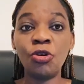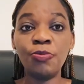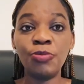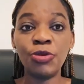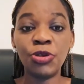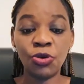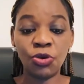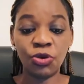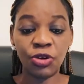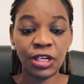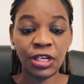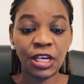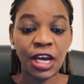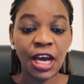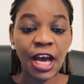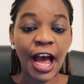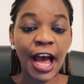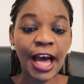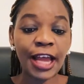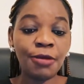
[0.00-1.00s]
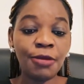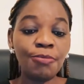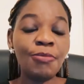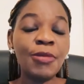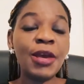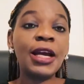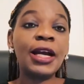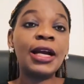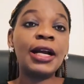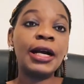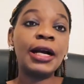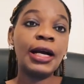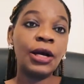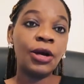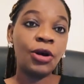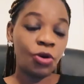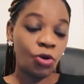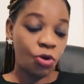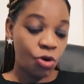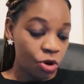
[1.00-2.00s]
beyond and make
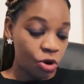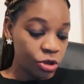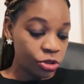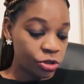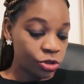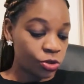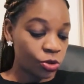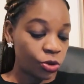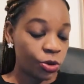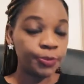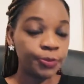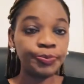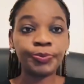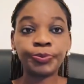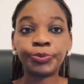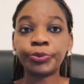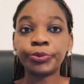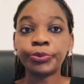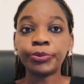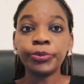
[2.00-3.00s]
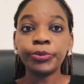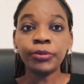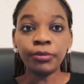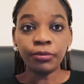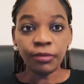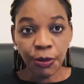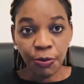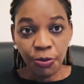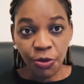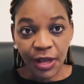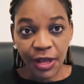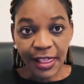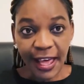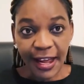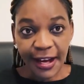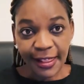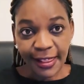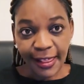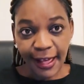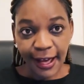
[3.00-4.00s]
also more
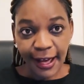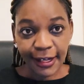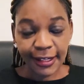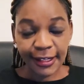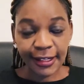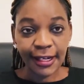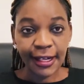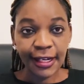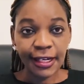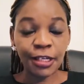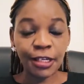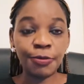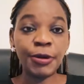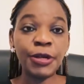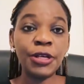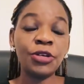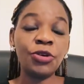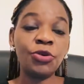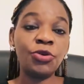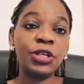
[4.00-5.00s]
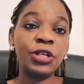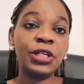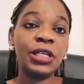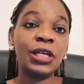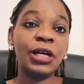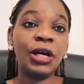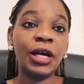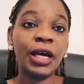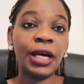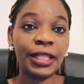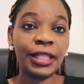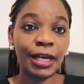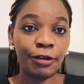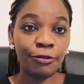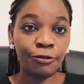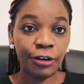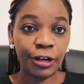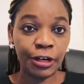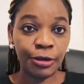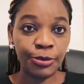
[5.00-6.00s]
than that, depending on the
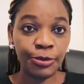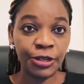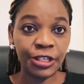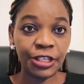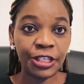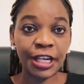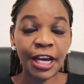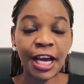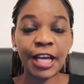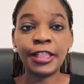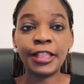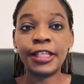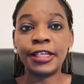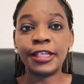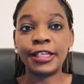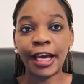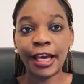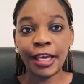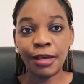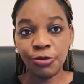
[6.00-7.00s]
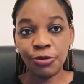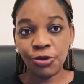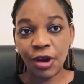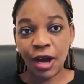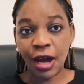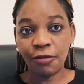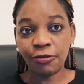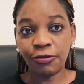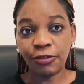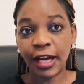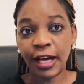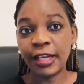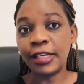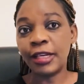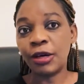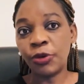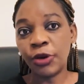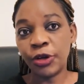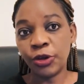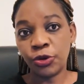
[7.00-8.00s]
variability and the time you have and
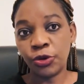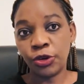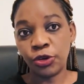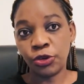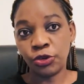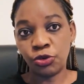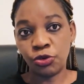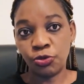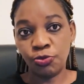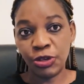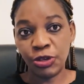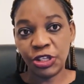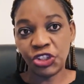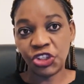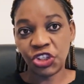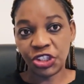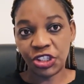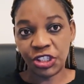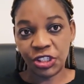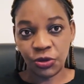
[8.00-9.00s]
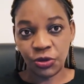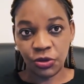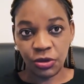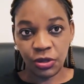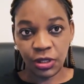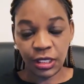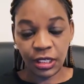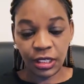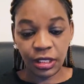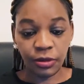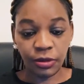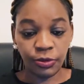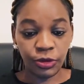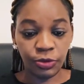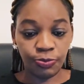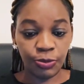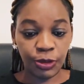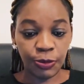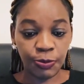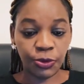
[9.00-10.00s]
the way you're going to be chatting on
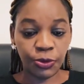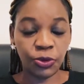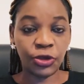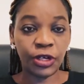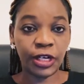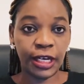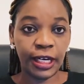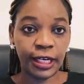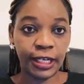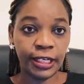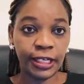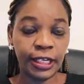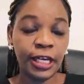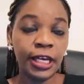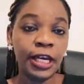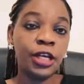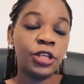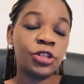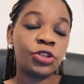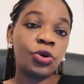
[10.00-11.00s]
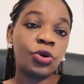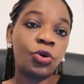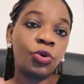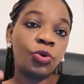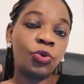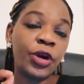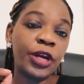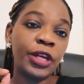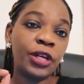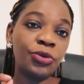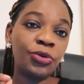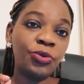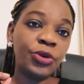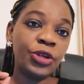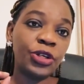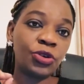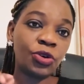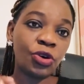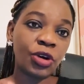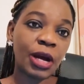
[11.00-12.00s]
people online. So when
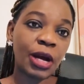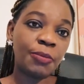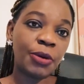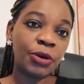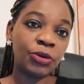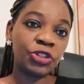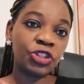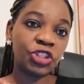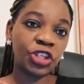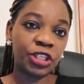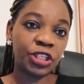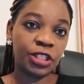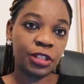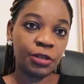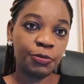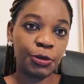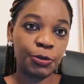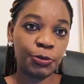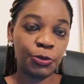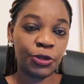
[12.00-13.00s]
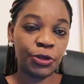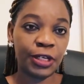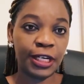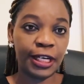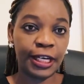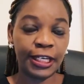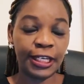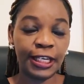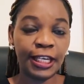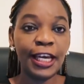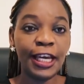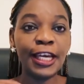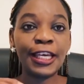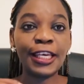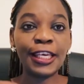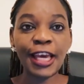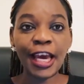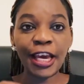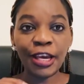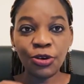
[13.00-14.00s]
we talk about chatting people online,
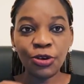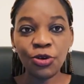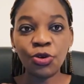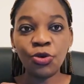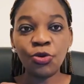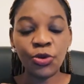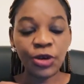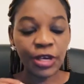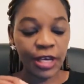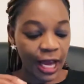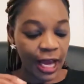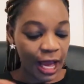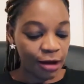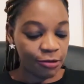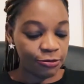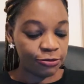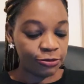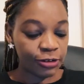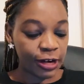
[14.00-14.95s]
here we have